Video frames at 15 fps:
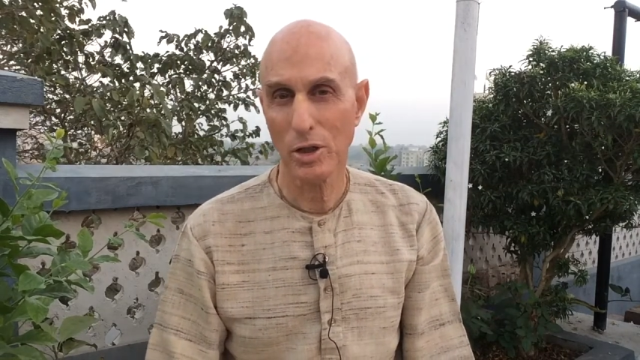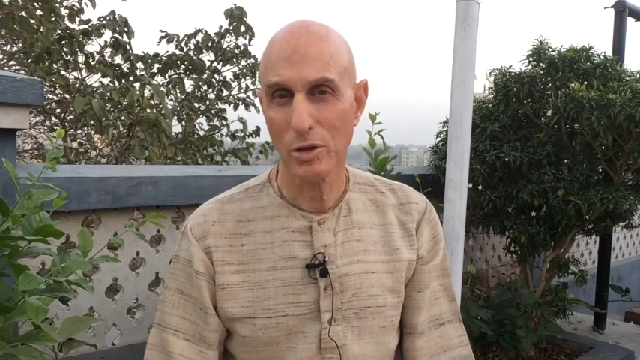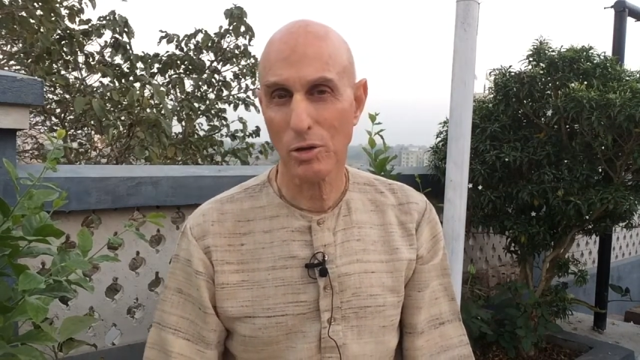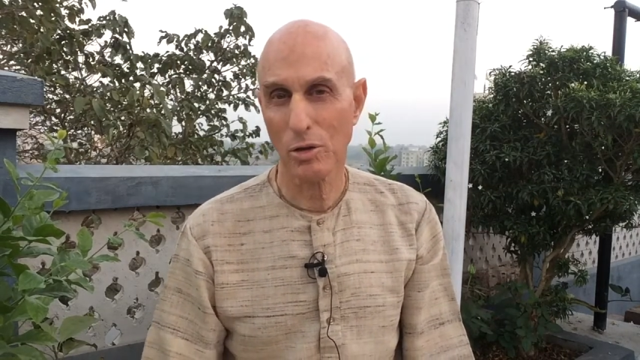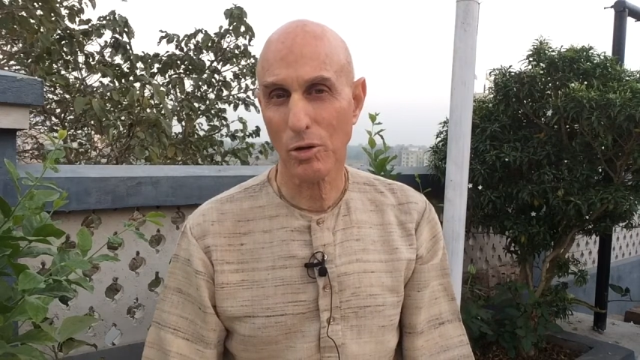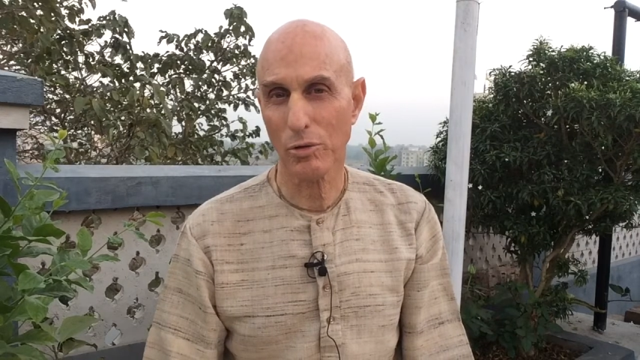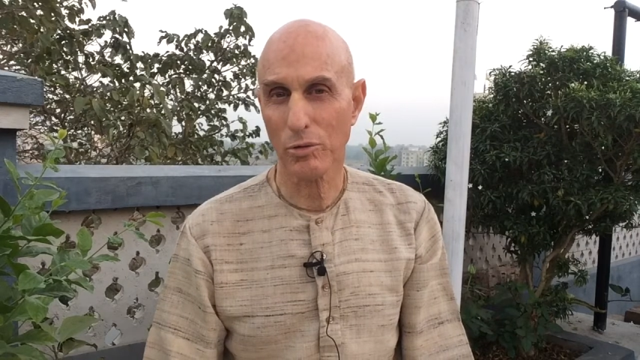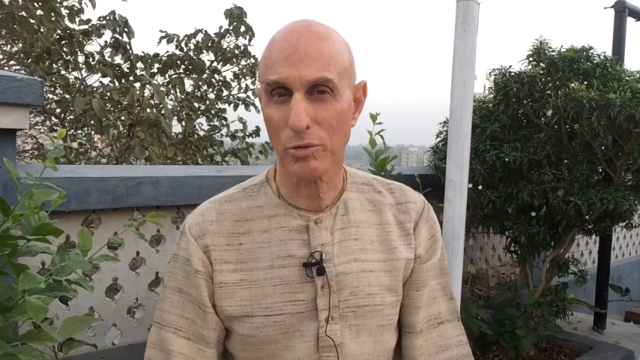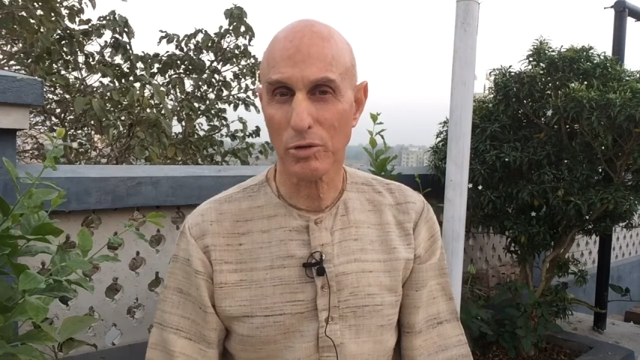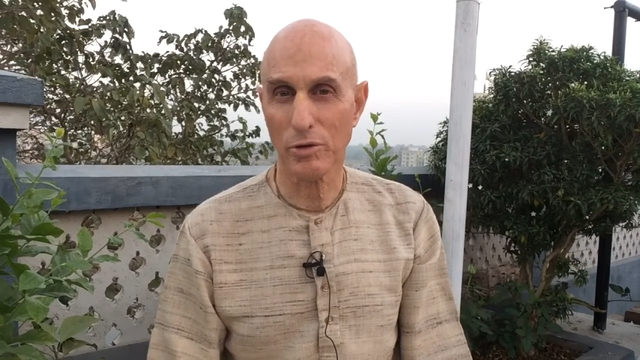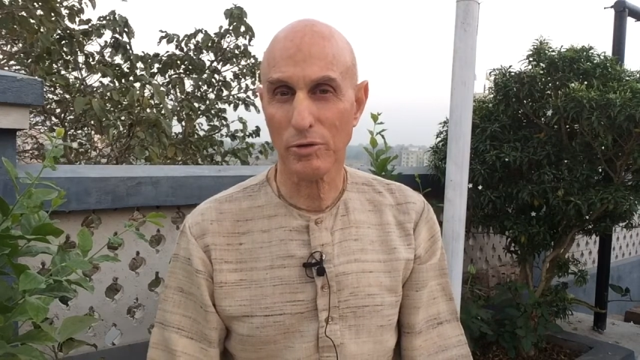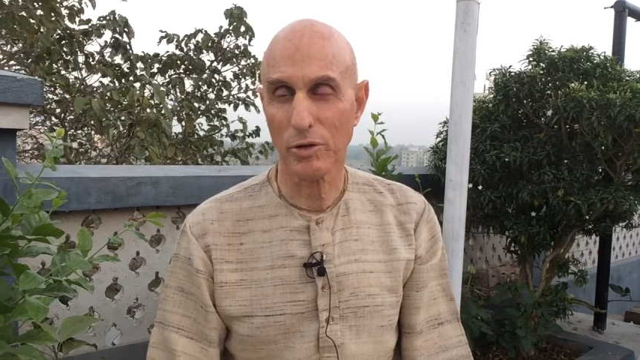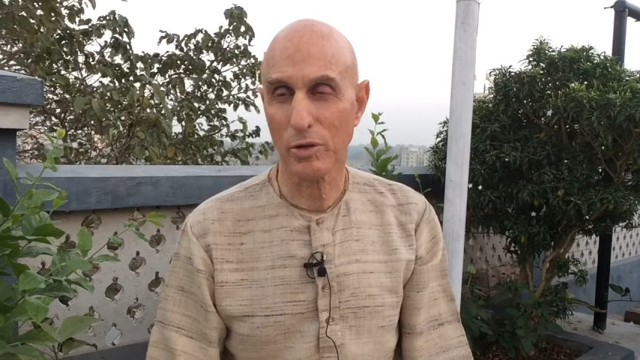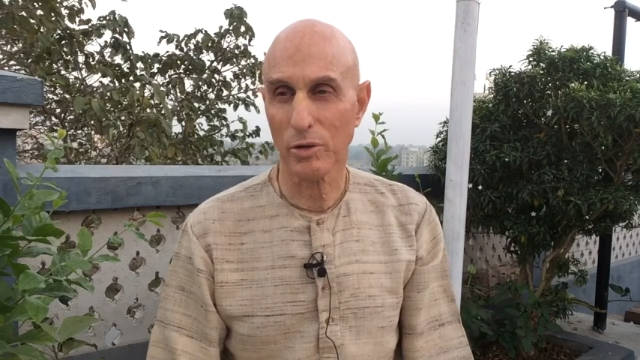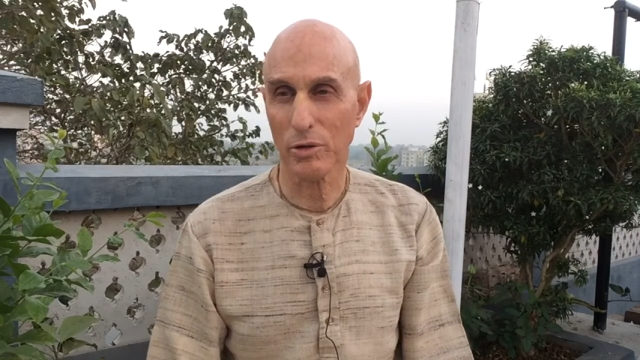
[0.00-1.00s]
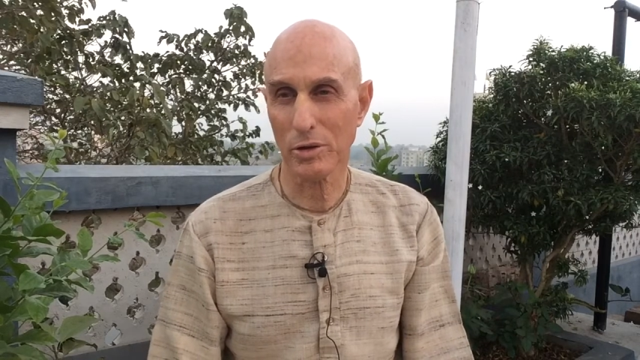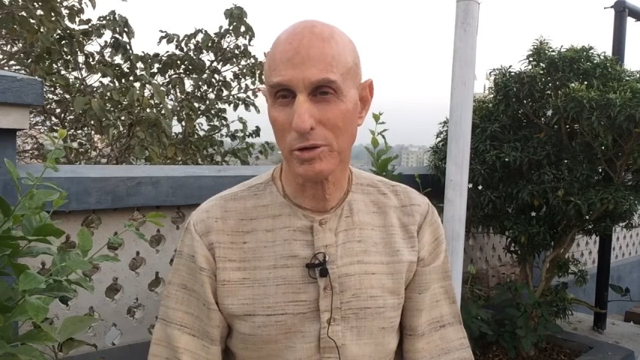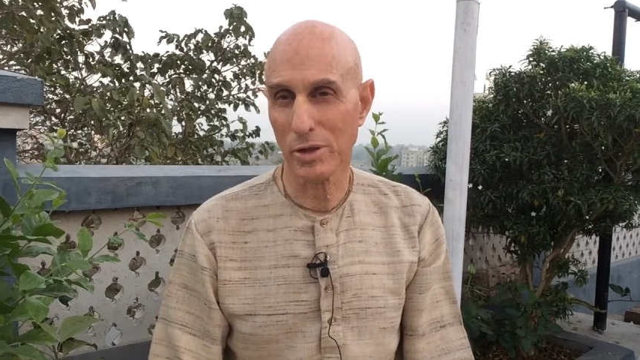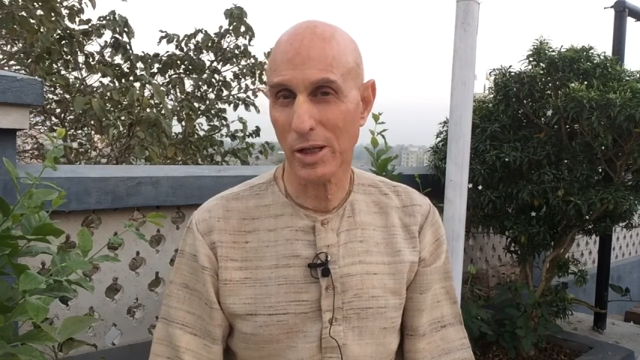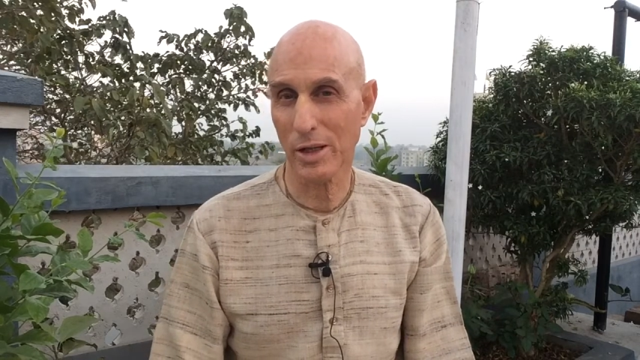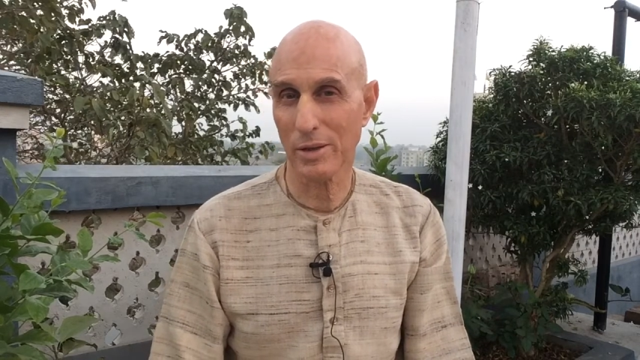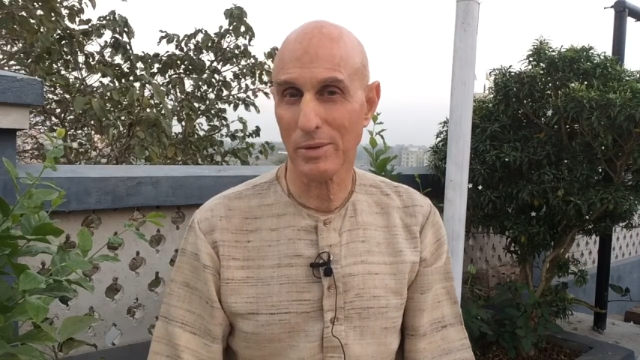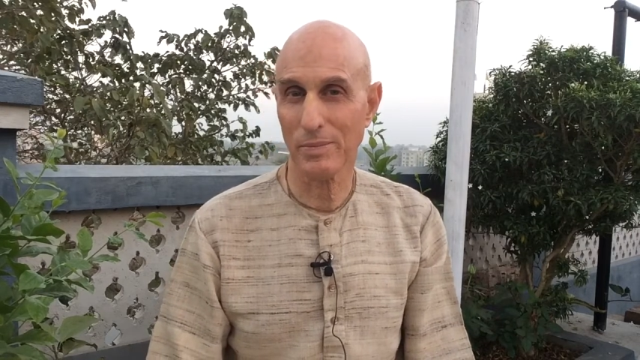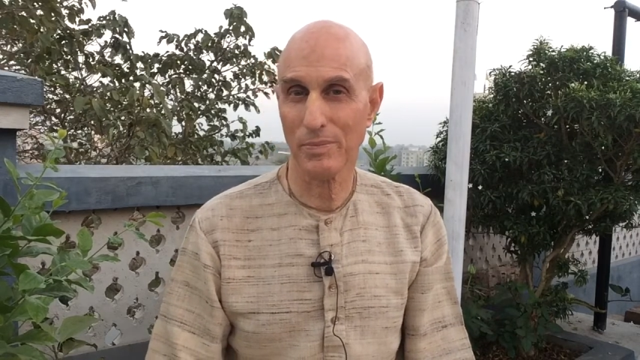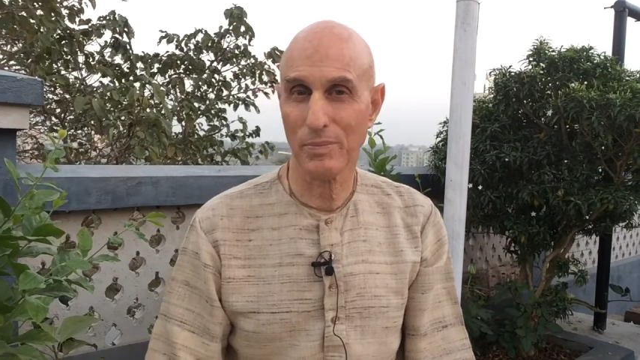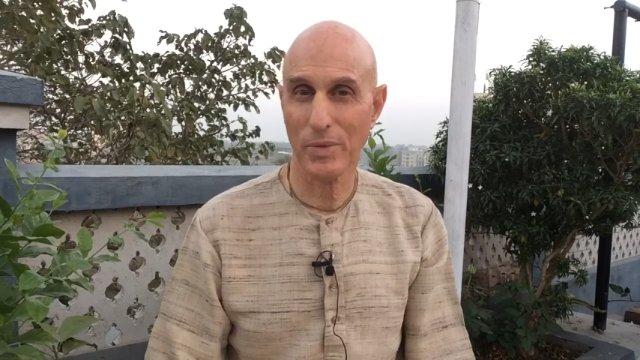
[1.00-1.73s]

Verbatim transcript: to go through difficulties and,